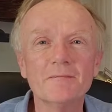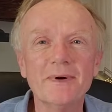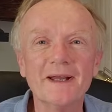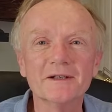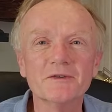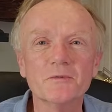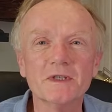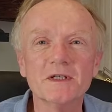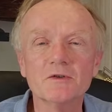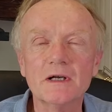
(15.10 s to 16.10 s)
back to the
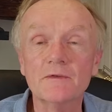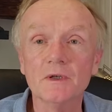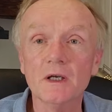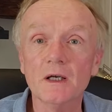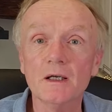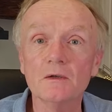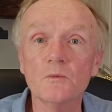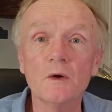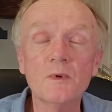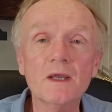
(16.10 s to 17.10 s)
Ritzy Travel Guide,
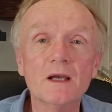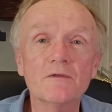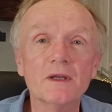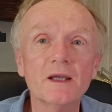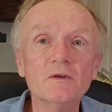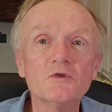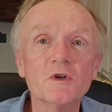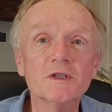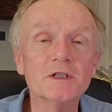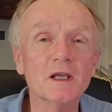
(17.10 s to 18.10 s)
where we cover
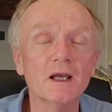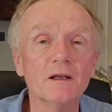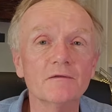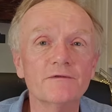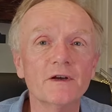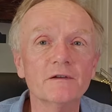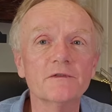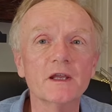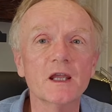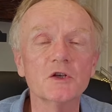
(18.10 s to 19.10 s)
interesting and fun
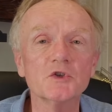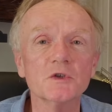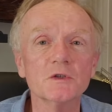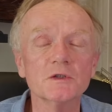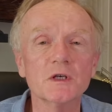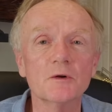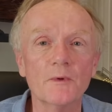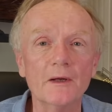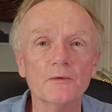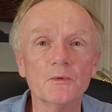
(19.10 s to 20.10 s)
vacations
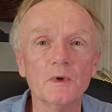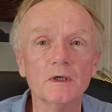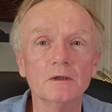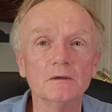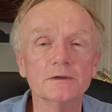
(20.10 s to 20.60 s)
around the world.